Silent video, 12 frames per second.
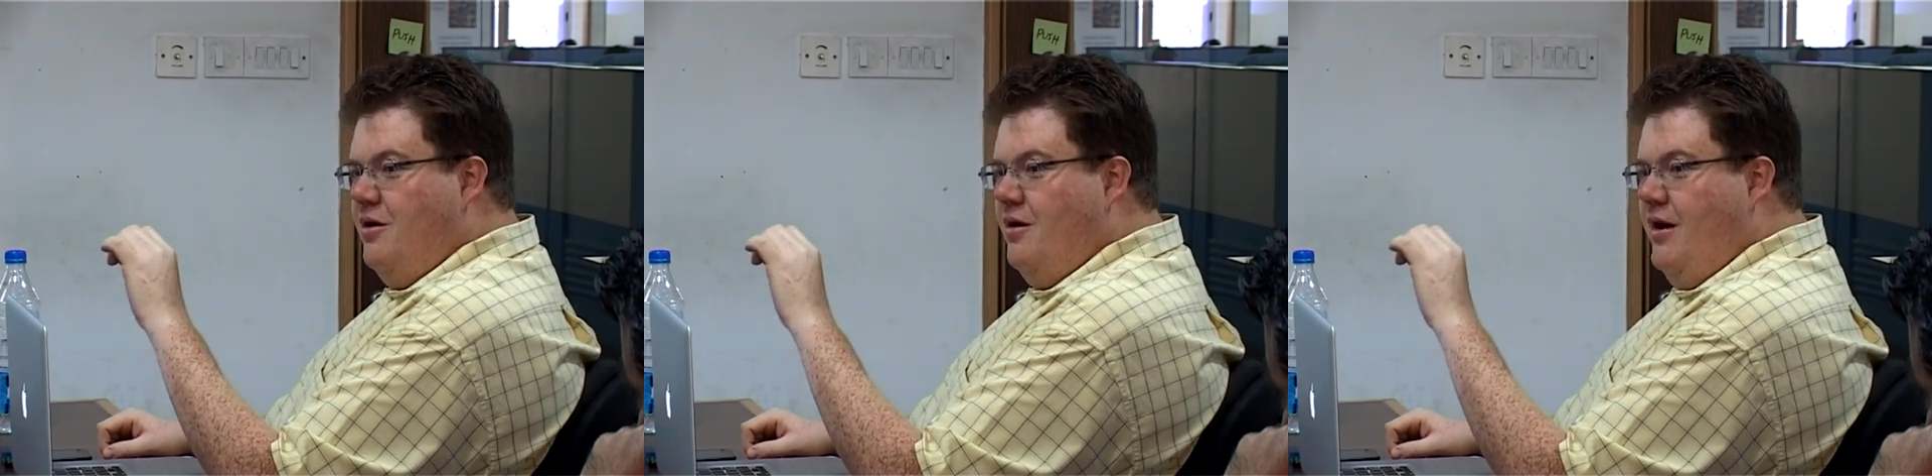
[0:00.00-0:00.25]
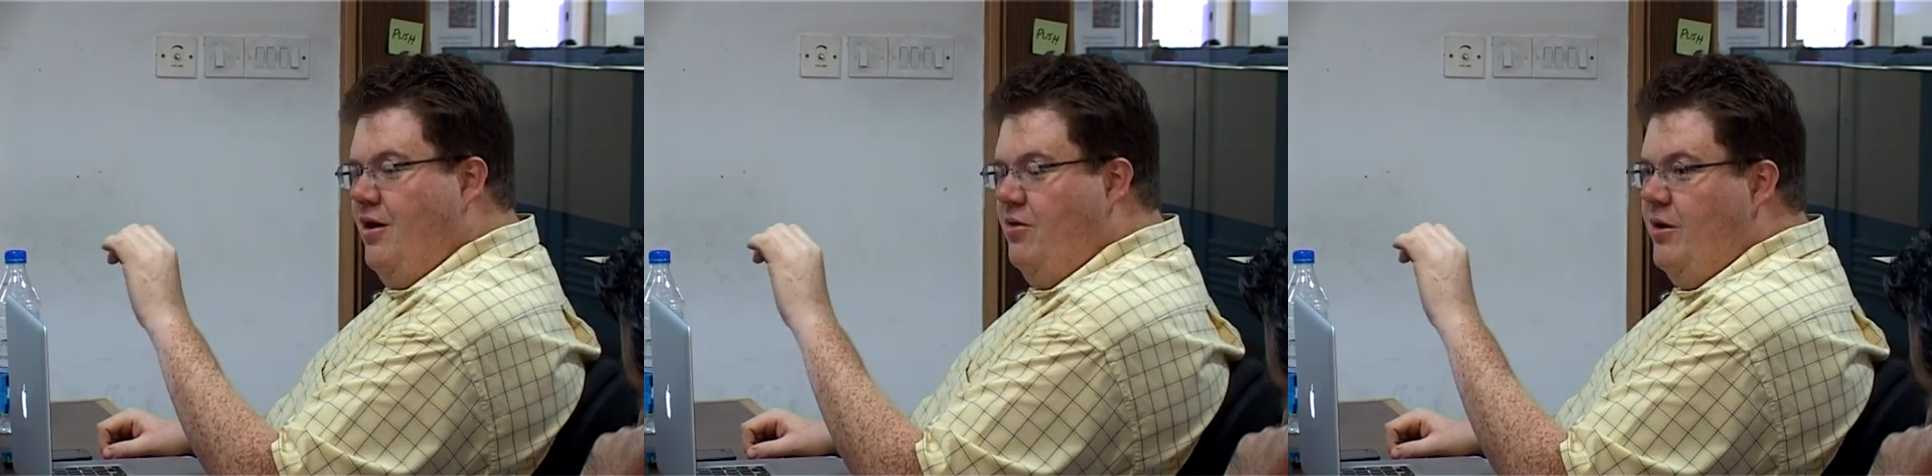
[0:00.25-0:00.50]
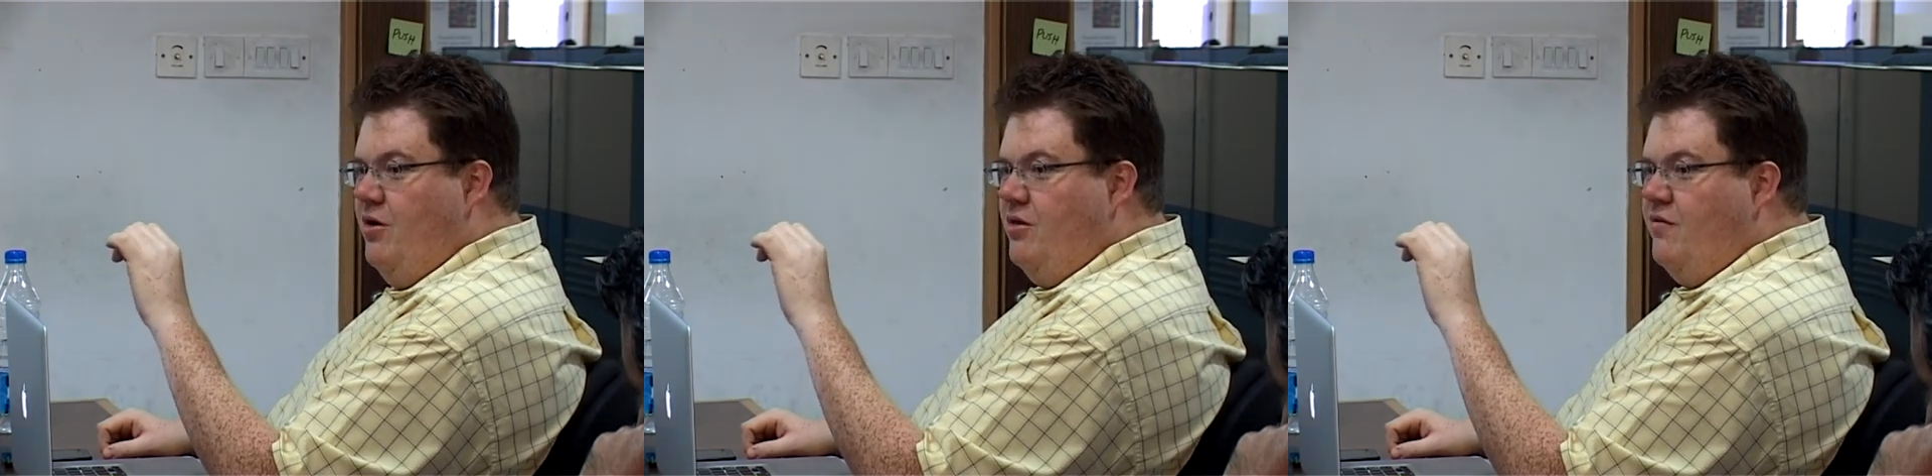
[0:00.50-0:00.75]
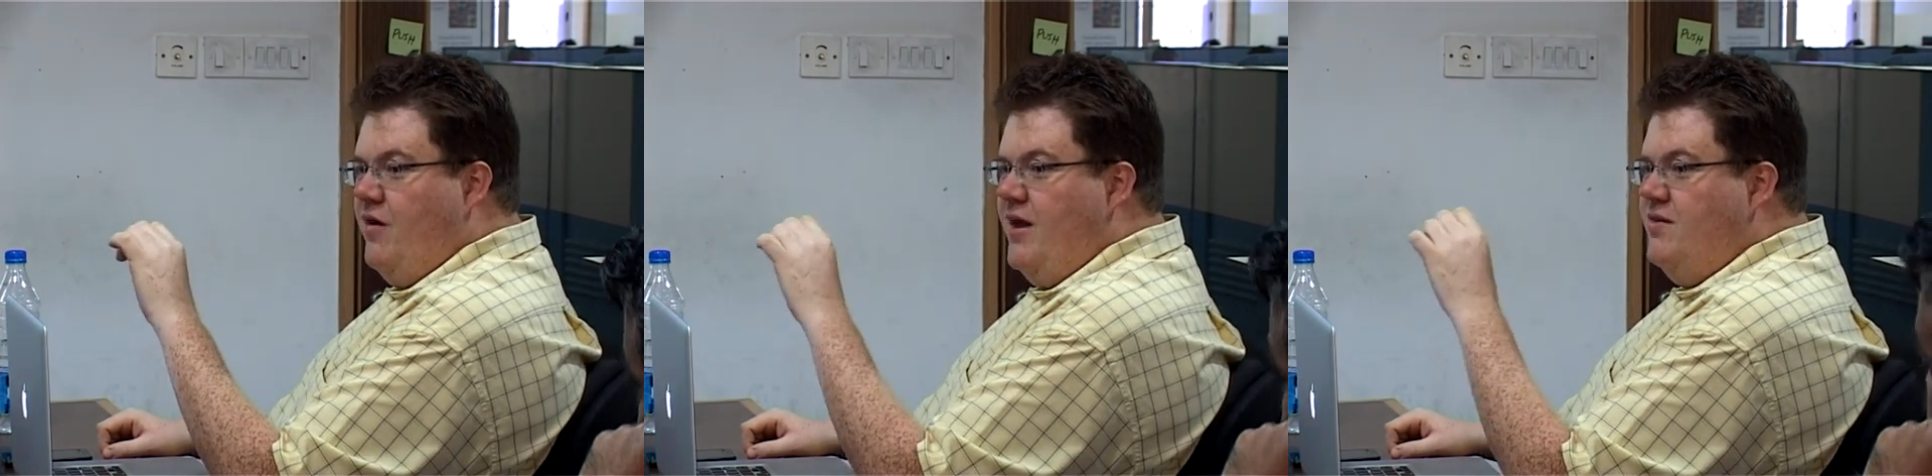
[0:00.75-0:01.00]
element on the
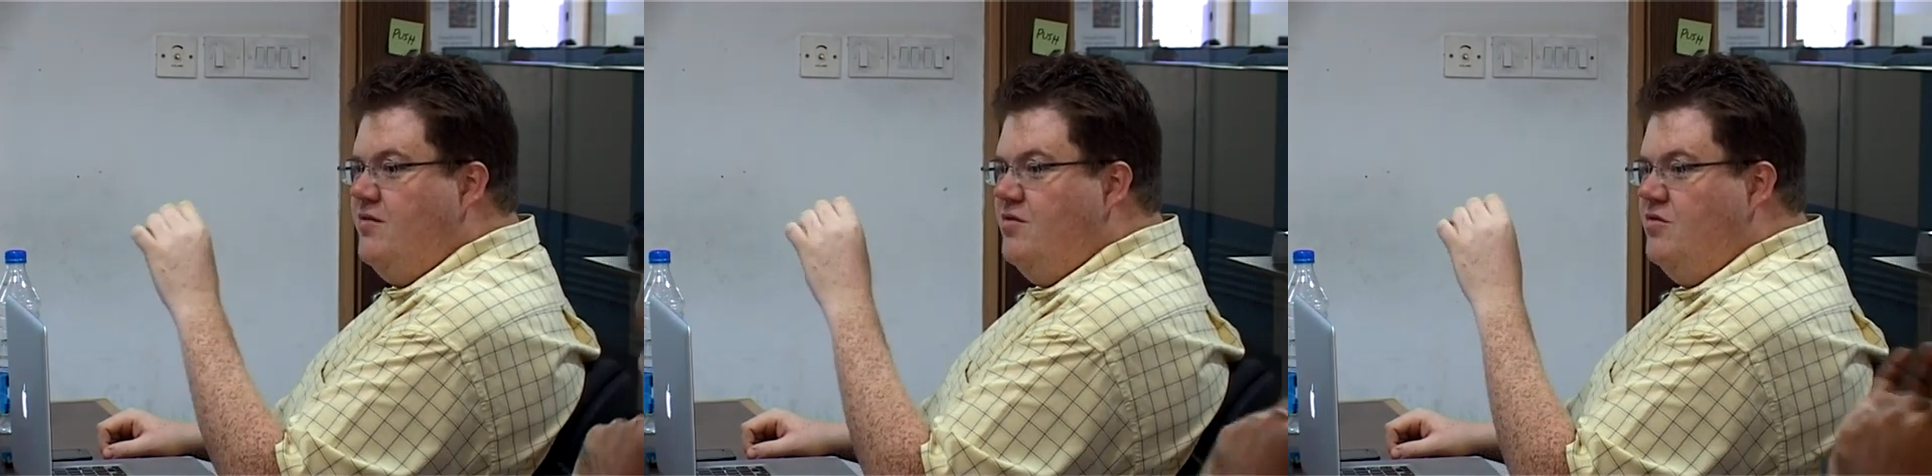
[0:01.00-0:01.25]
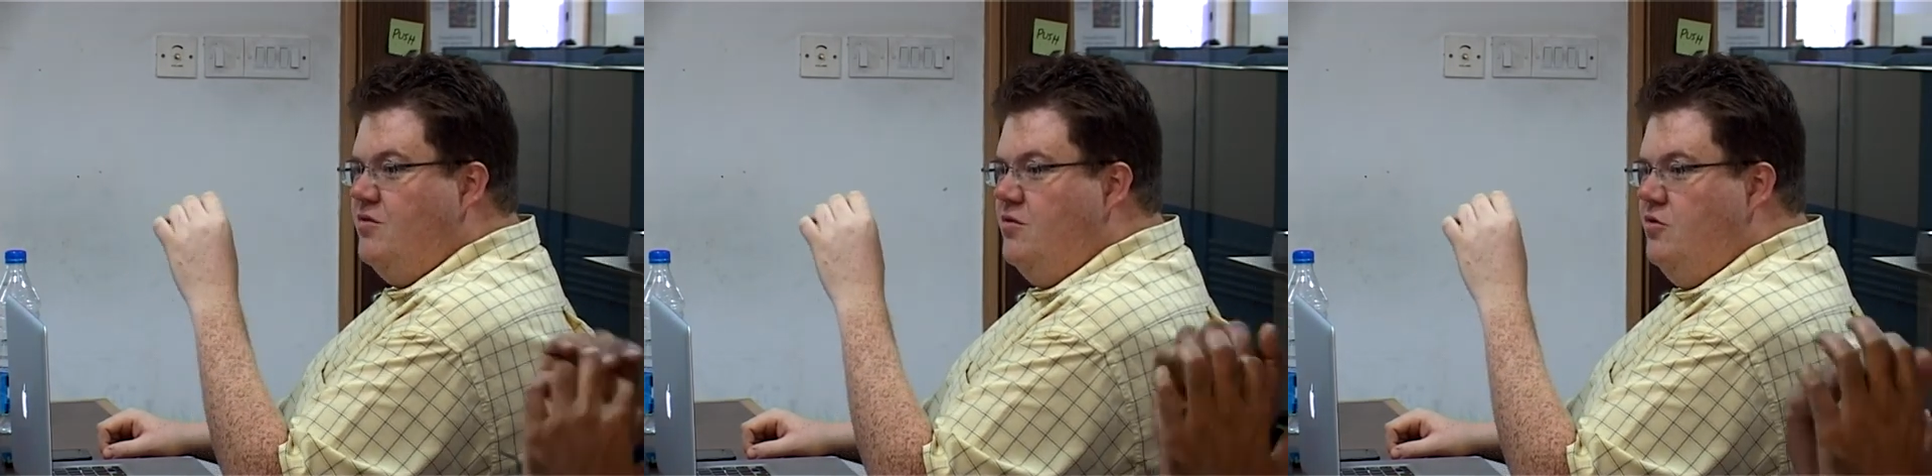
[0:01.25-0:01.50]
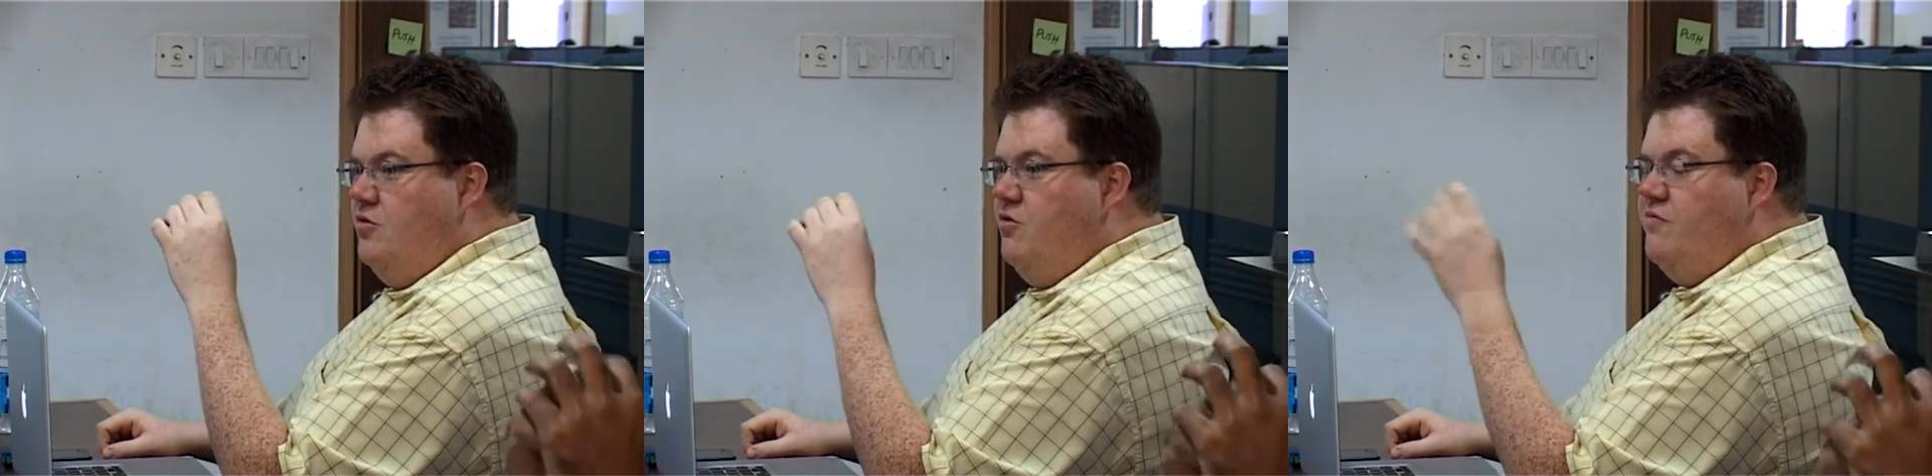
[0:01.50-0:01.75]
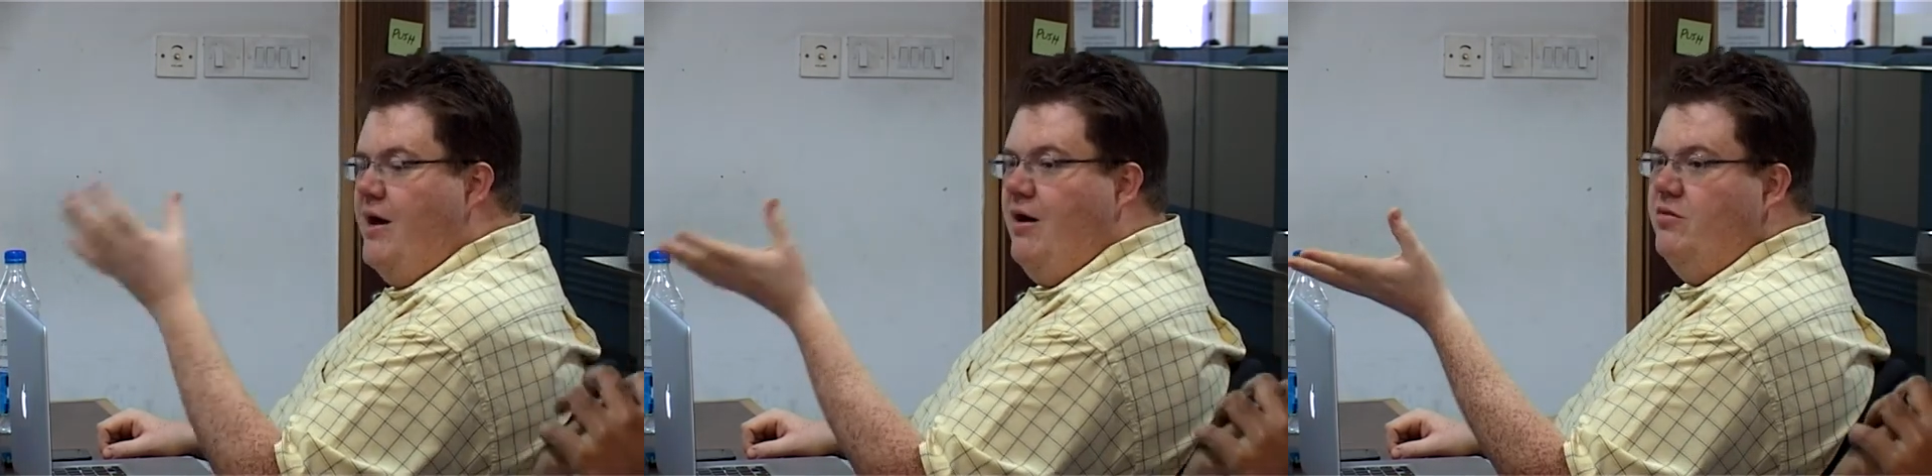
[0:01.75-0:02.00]
device,
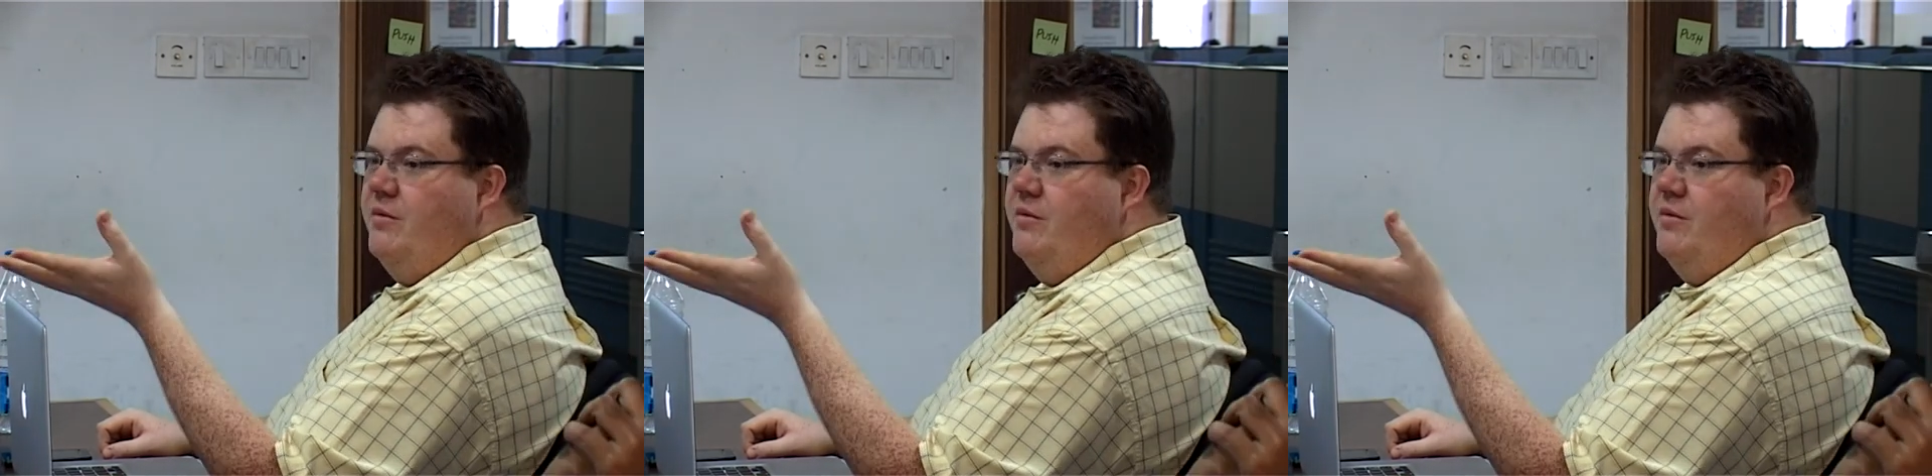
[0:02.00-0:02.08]
you've now